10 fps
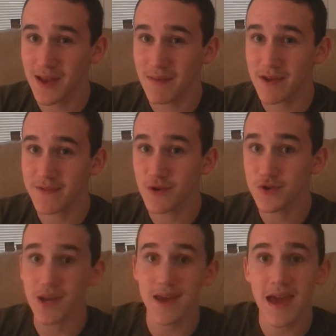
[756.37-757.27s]
I mean, there's
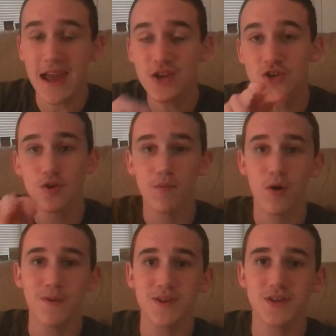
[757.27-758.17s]
occasional
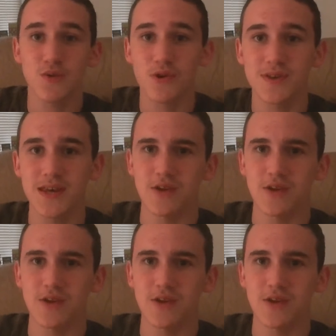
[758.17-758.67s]
moments to where it's like,